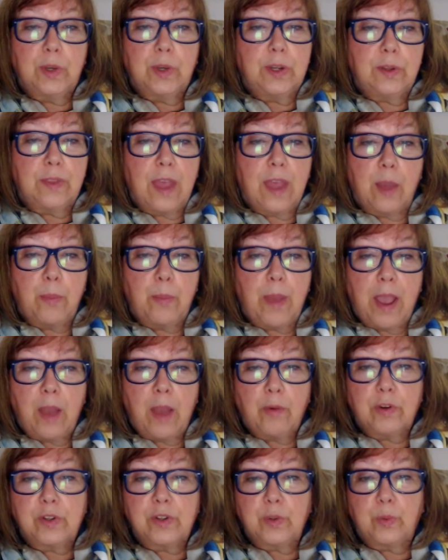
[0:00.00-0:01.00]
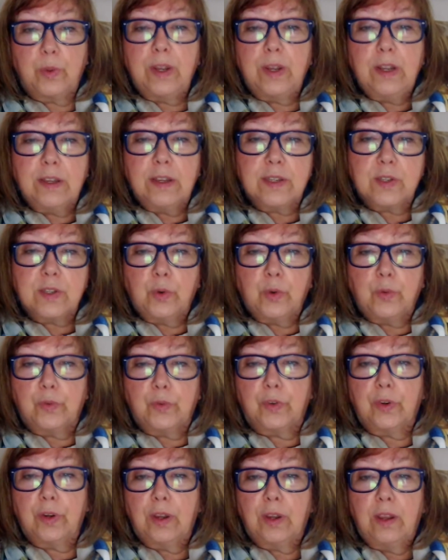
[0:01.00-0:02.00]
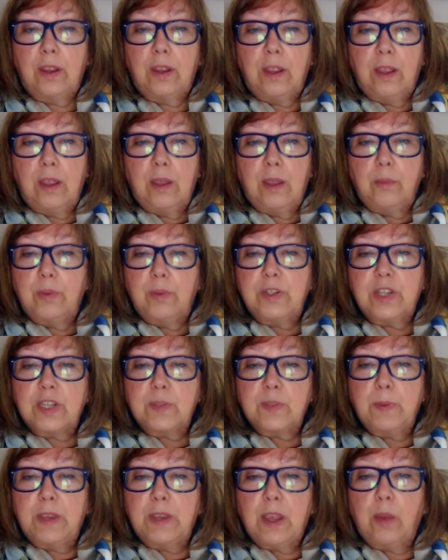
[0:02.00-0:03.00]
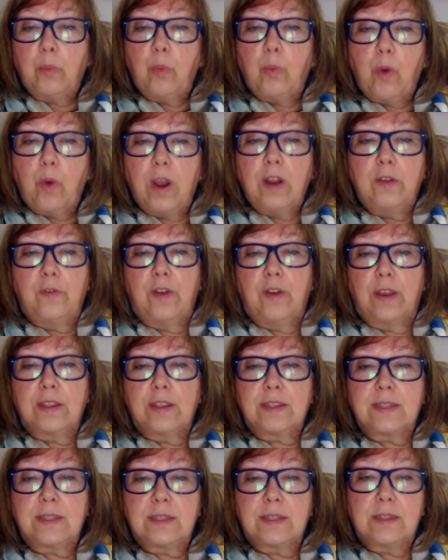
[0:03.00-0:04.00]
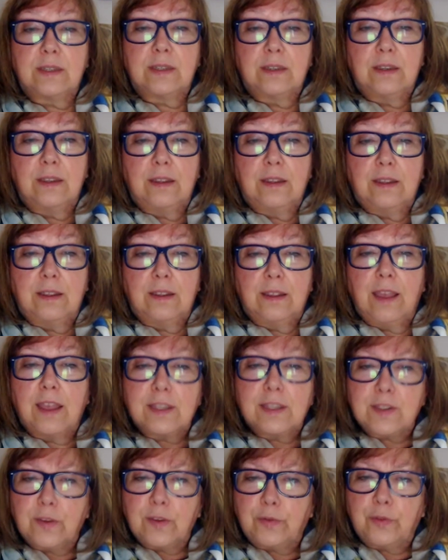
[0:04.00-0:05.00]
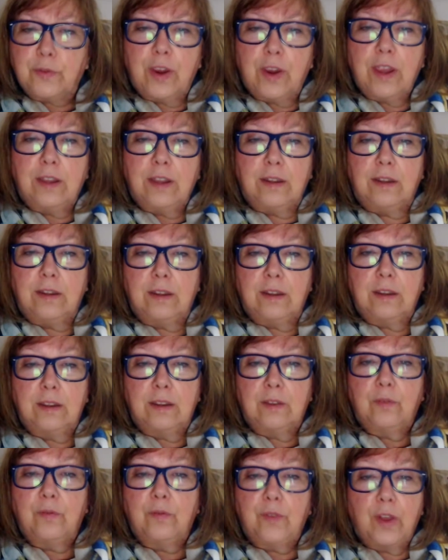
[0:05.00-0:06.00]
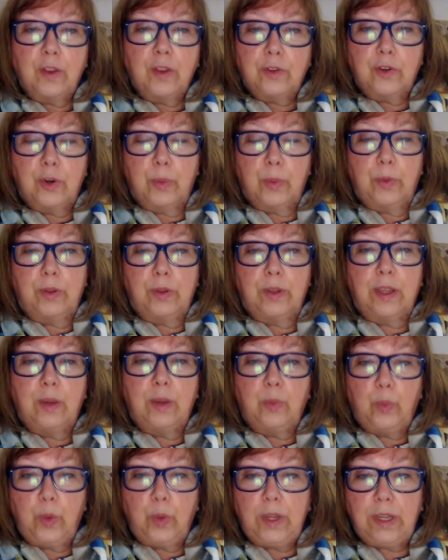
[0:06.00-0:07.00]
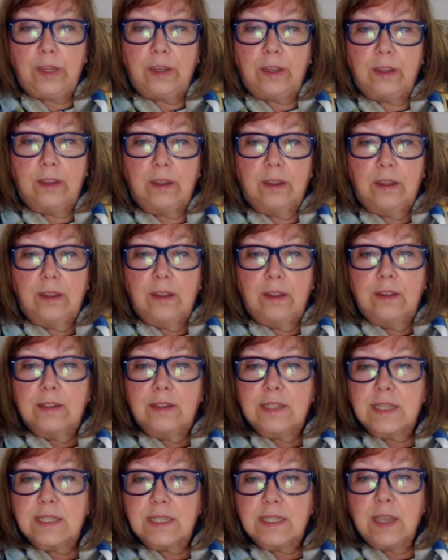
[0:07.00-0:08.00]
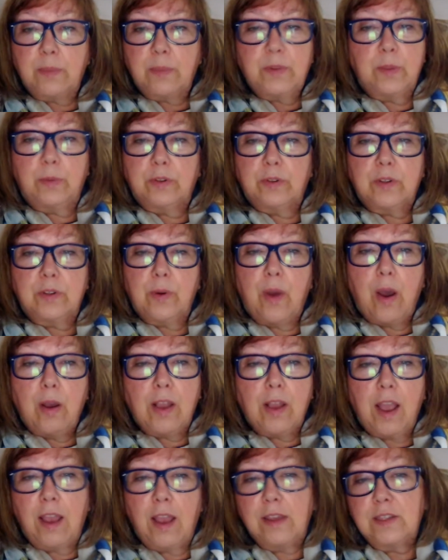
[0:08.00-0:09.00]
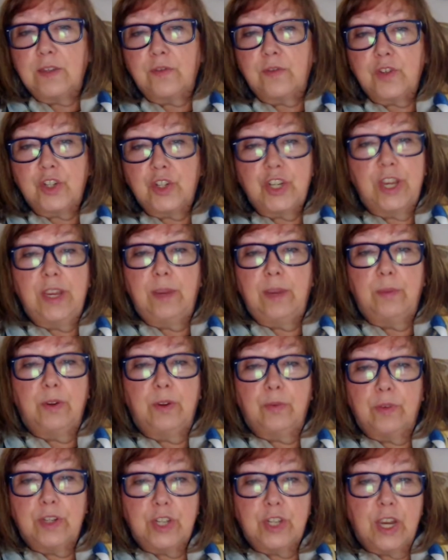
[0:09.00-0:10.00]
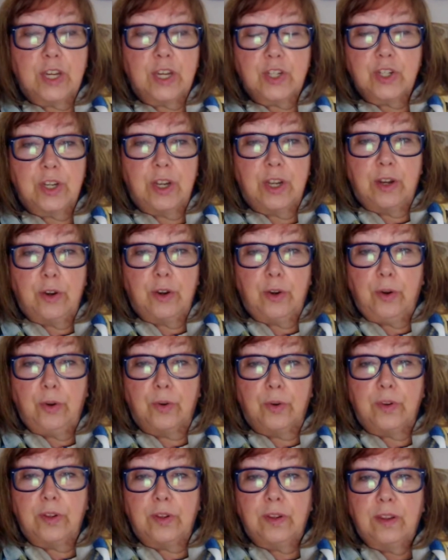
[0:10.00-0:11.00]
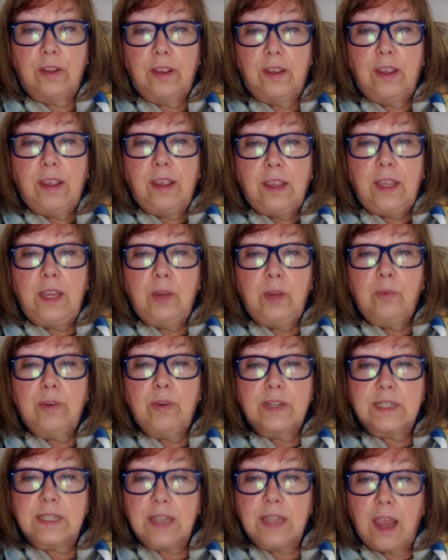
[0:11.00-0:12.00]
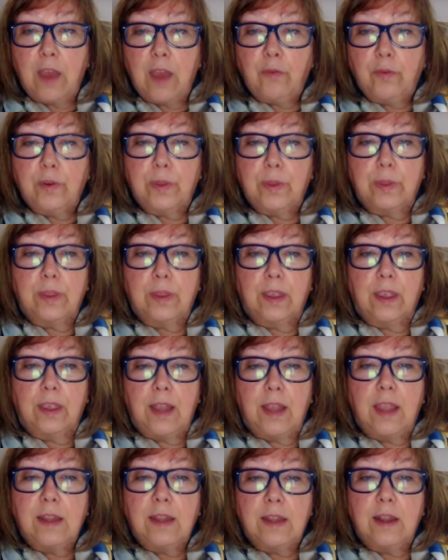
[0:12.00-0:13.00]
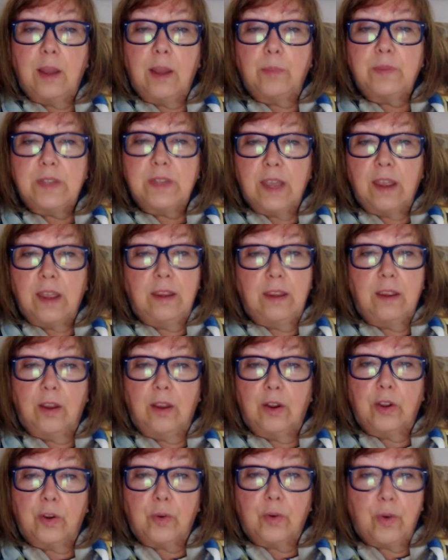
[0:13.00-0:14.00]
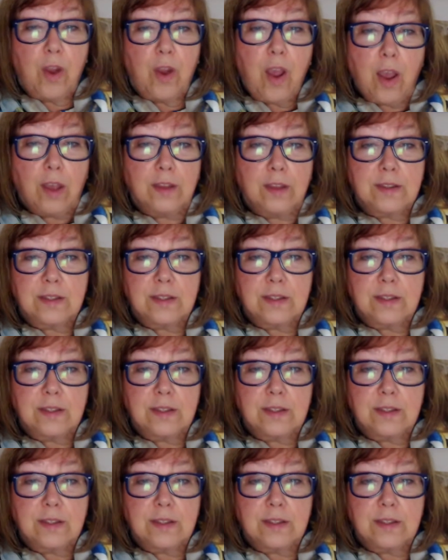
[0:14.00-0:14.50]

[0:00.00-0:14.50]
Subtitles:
that power to win us over, but just become one of us as a friend, vulnerable and weak, susceptible to all kinds of shame and rejection and hurt. He risked everything and ended up dying on a cross